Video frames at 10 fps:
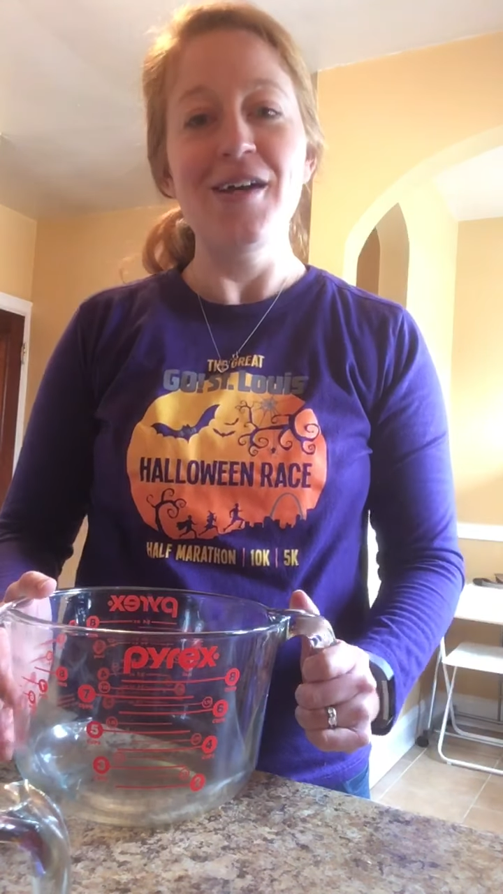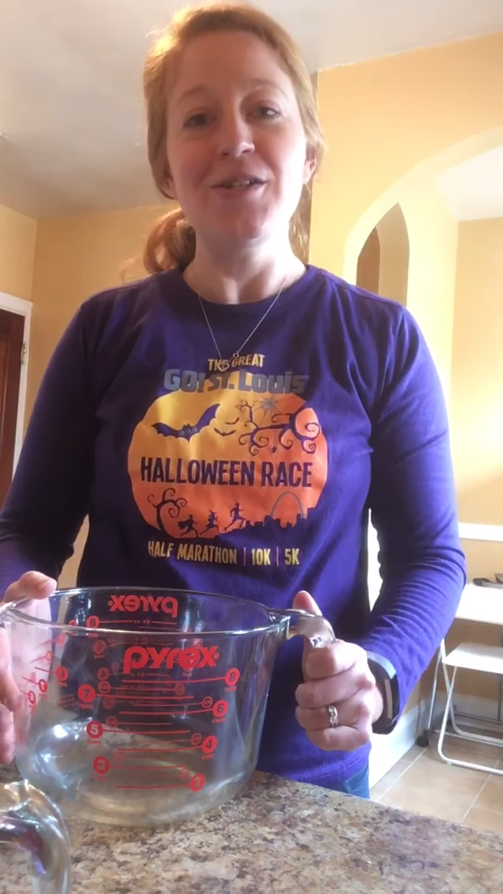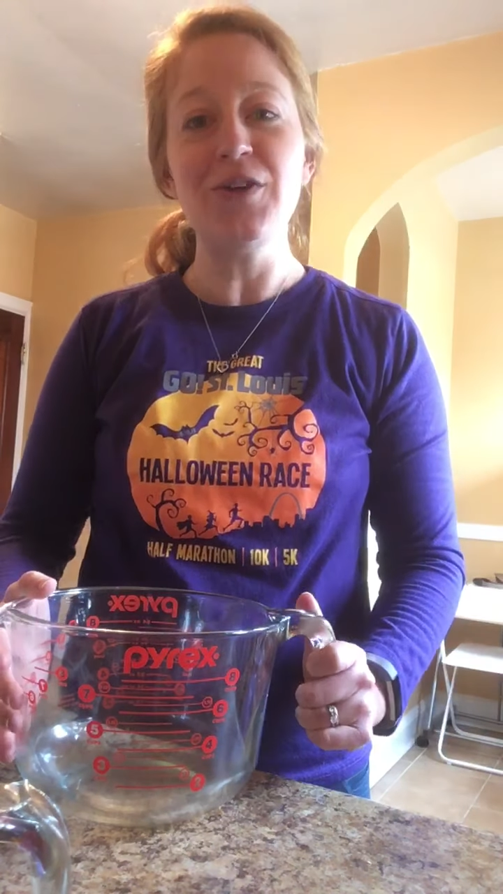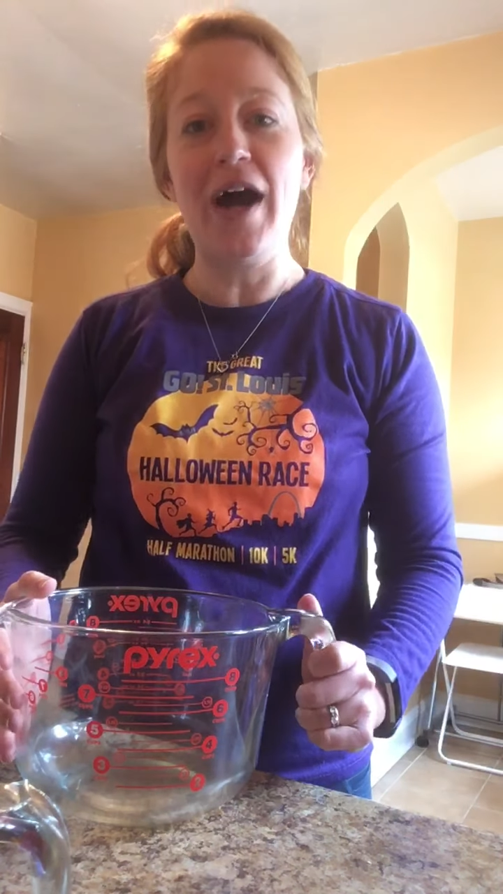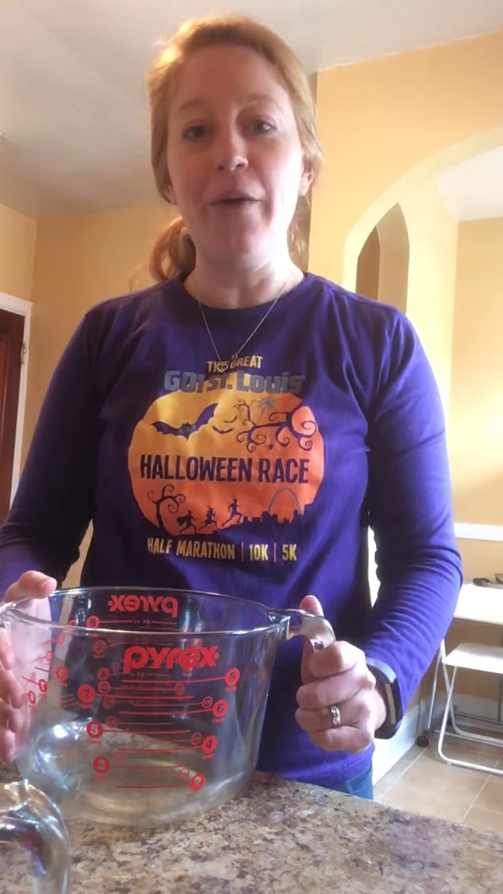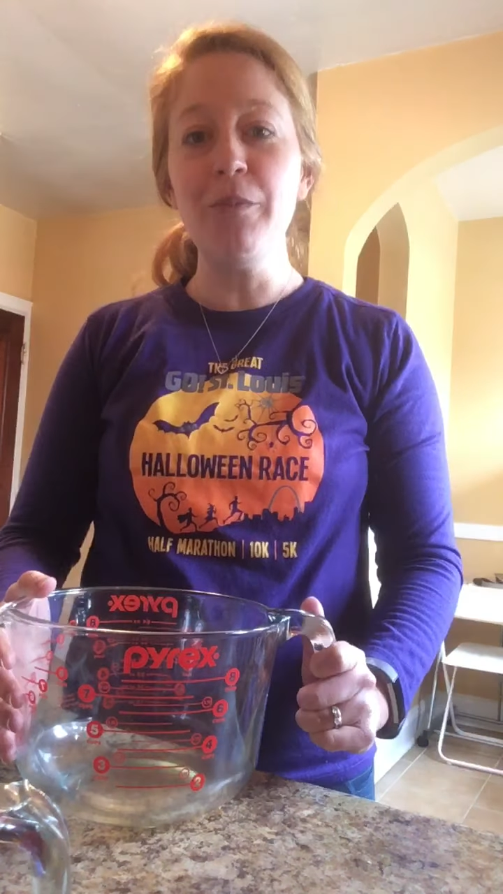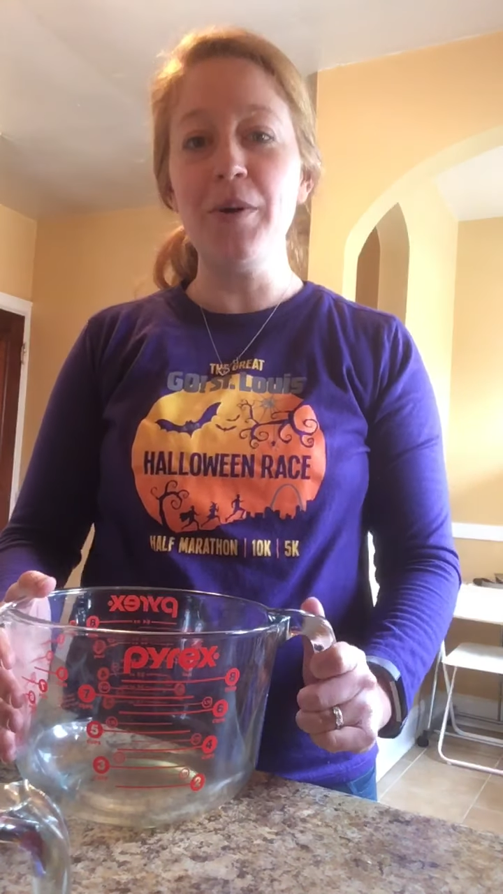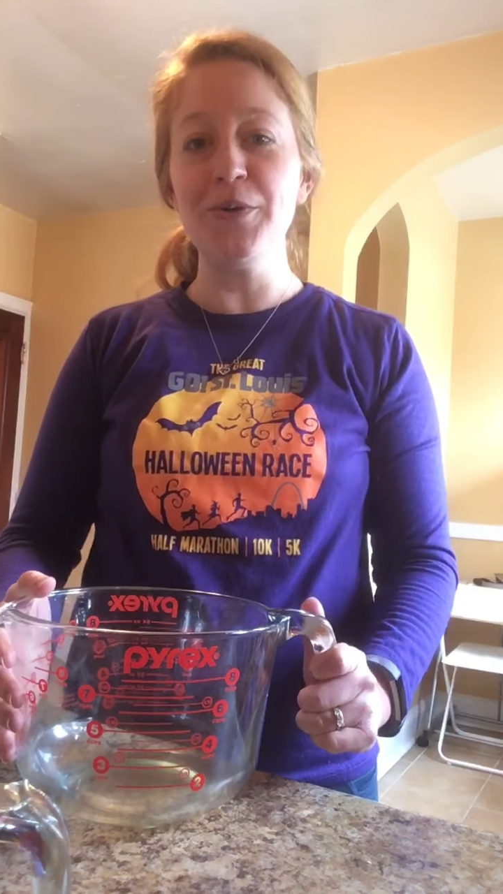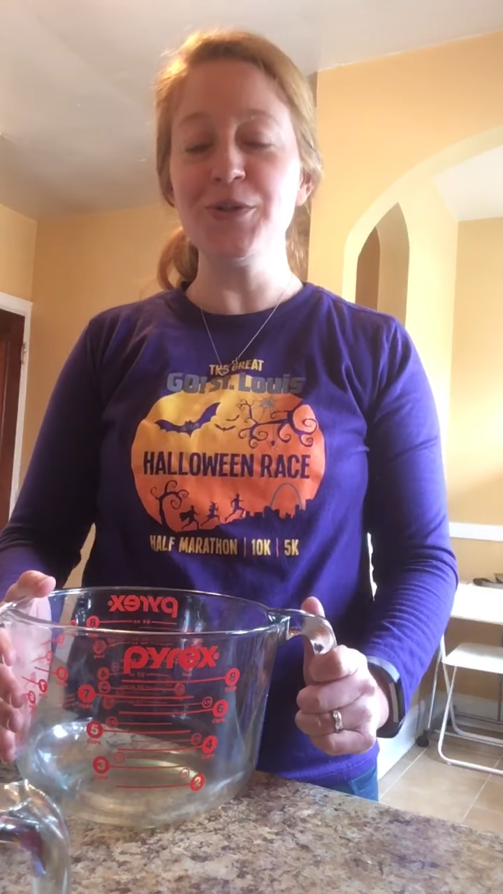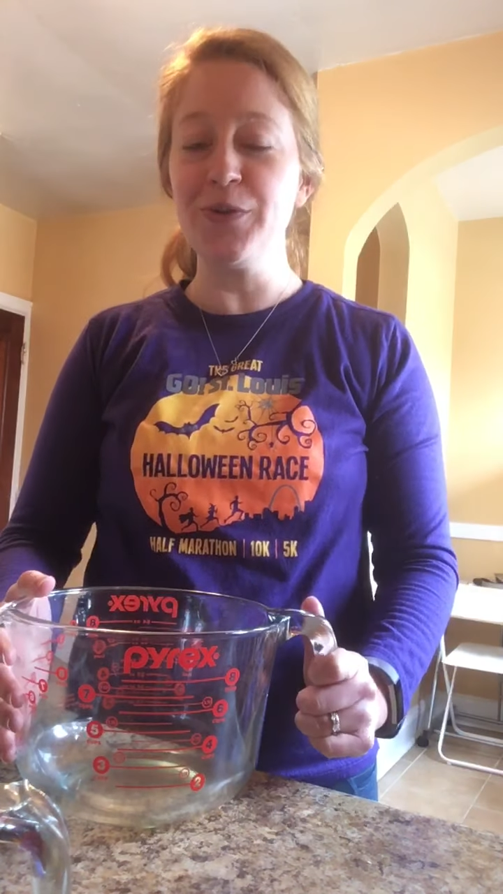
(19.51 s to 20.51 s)
So I will
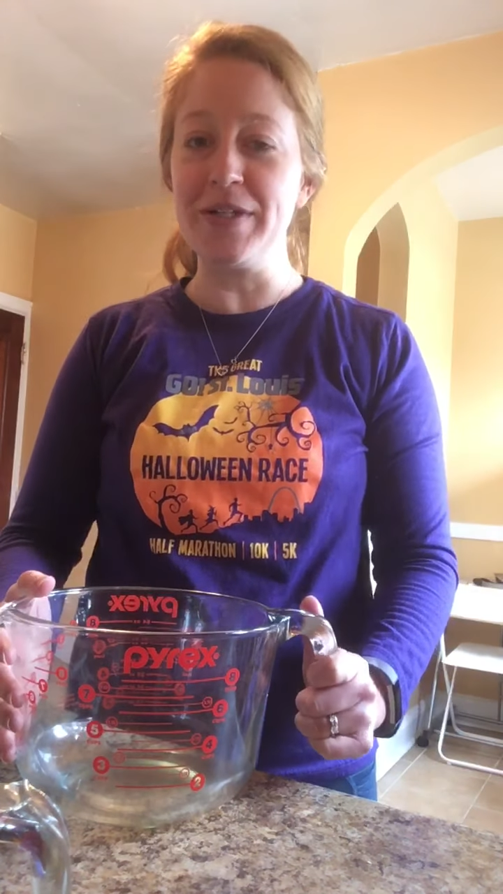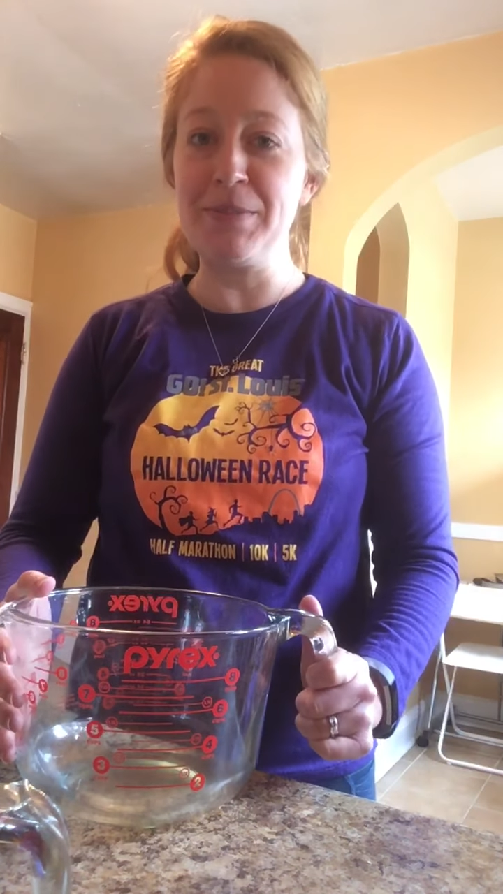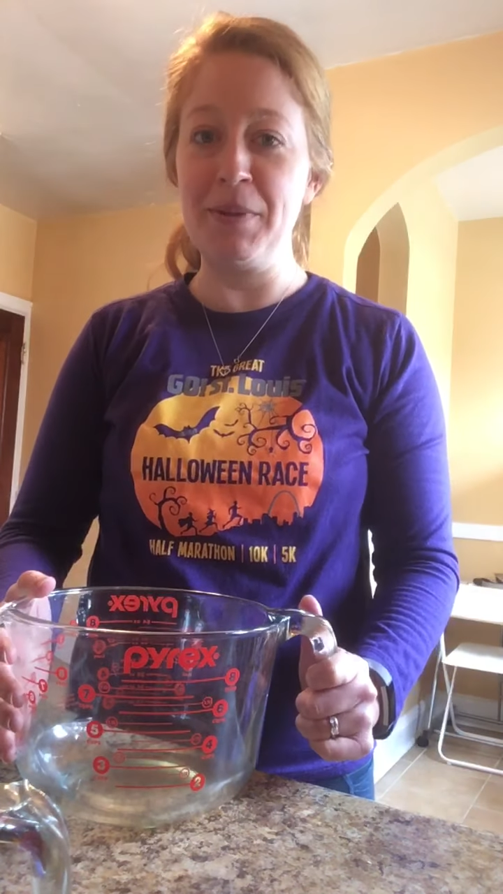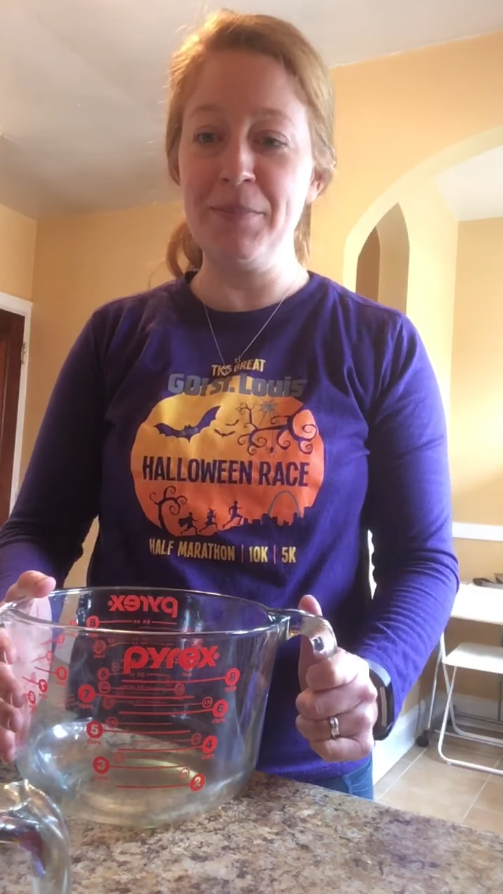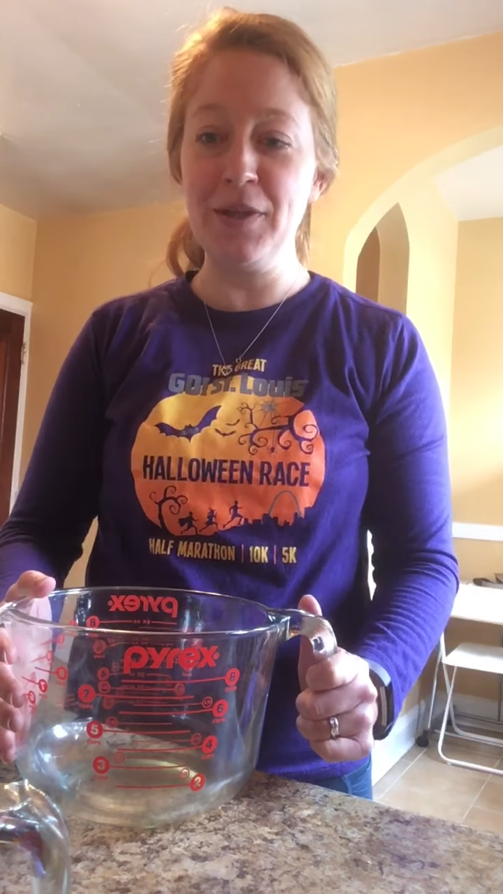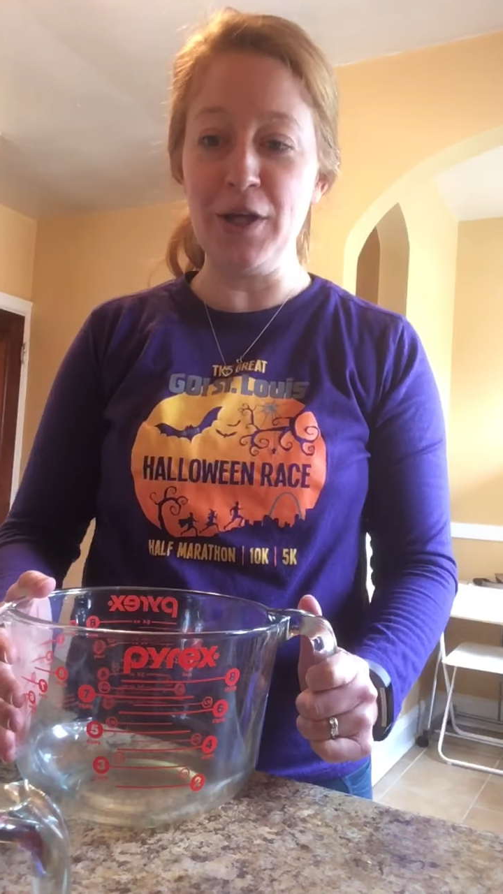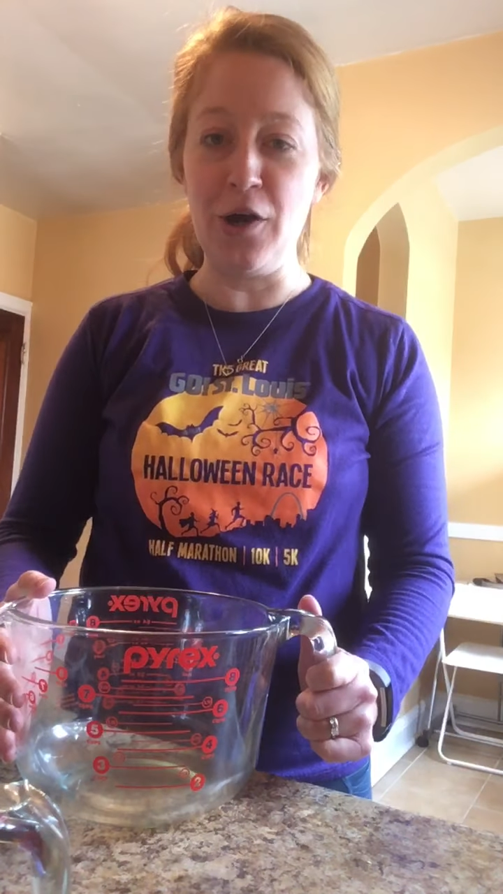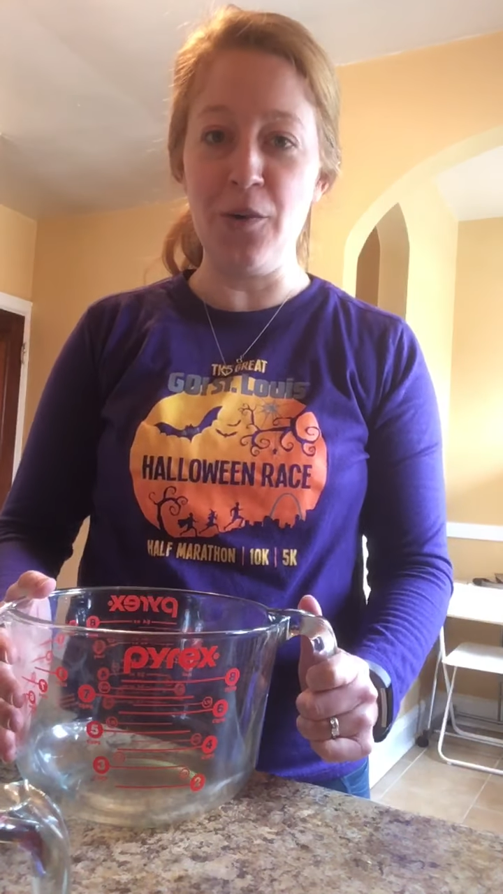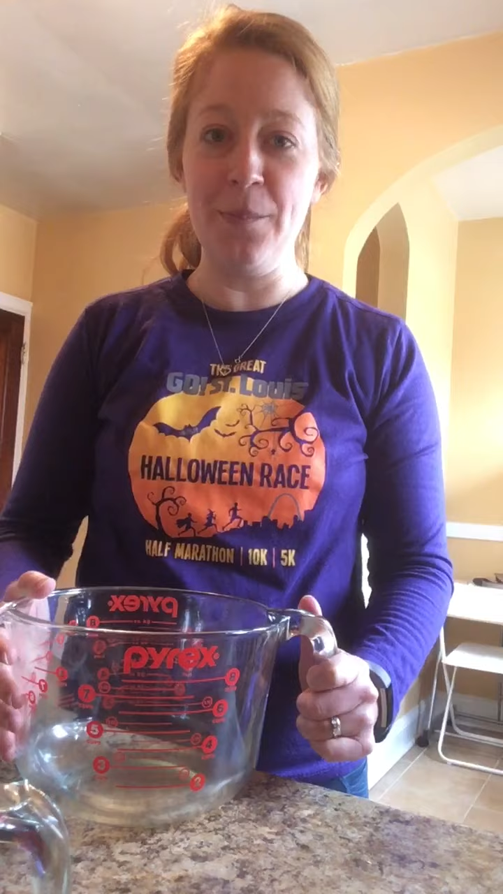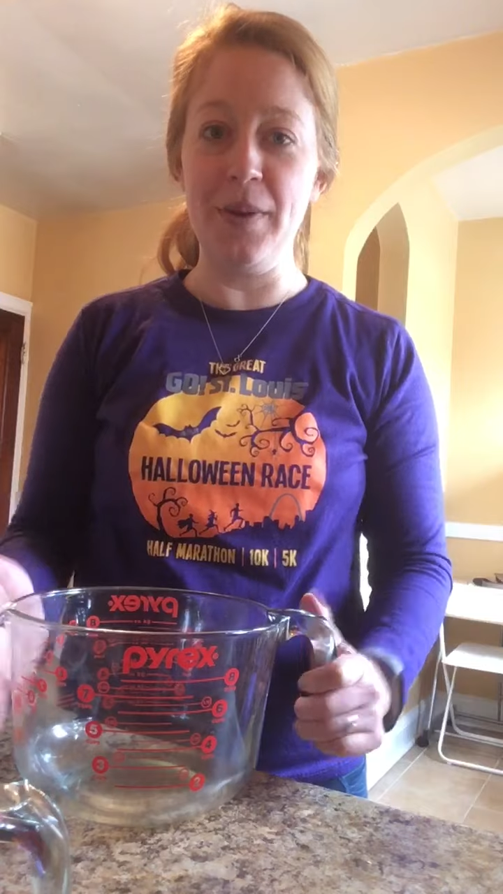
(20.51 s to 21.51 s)
post the recipe below,